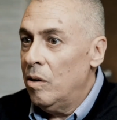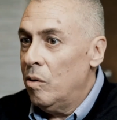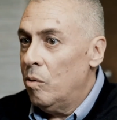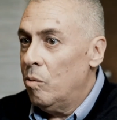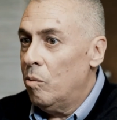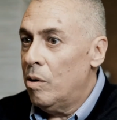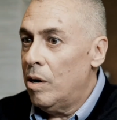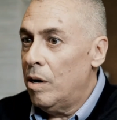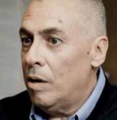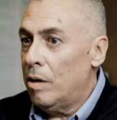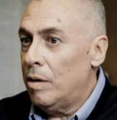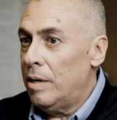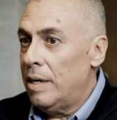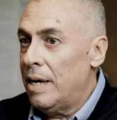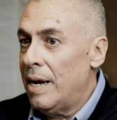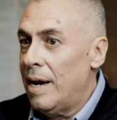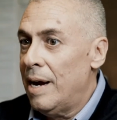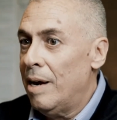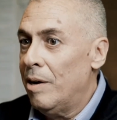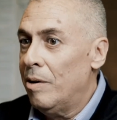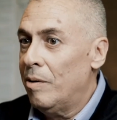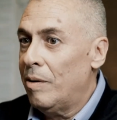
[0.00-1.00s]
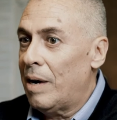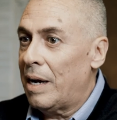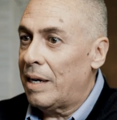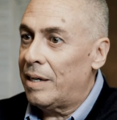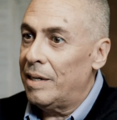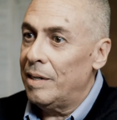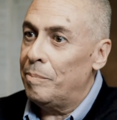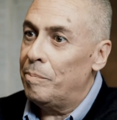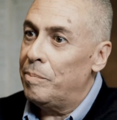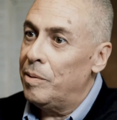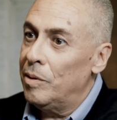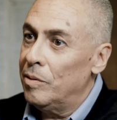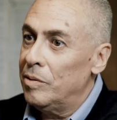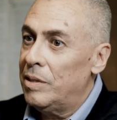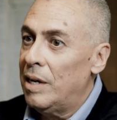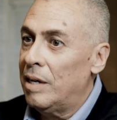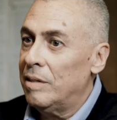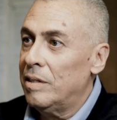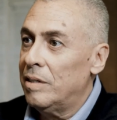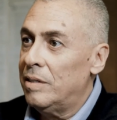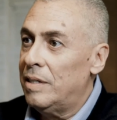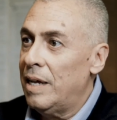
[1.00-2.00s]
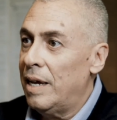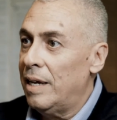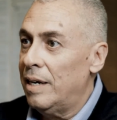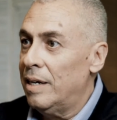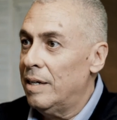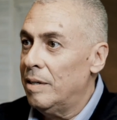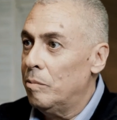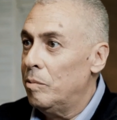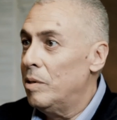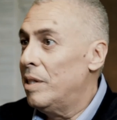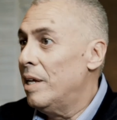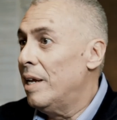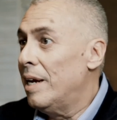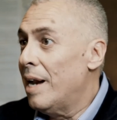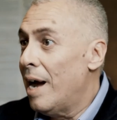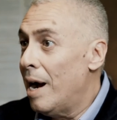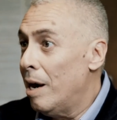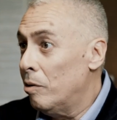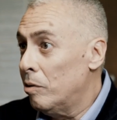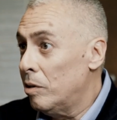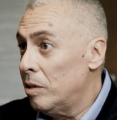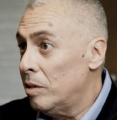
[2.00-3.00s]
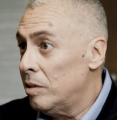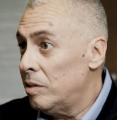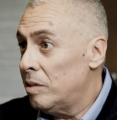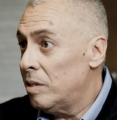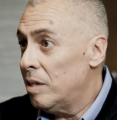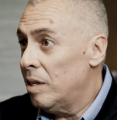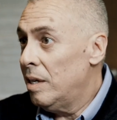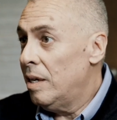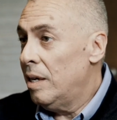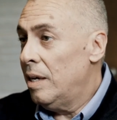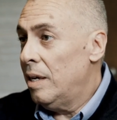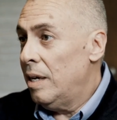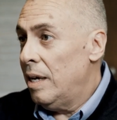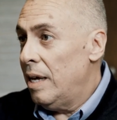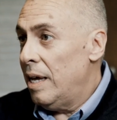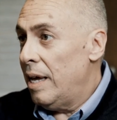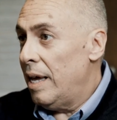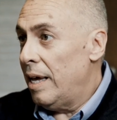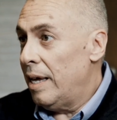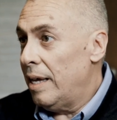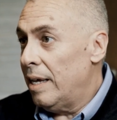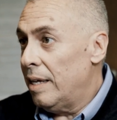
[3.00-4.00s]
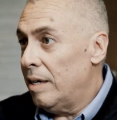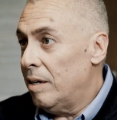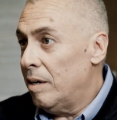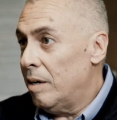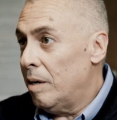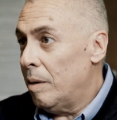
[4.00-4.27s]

where now I could pull down the data within hours and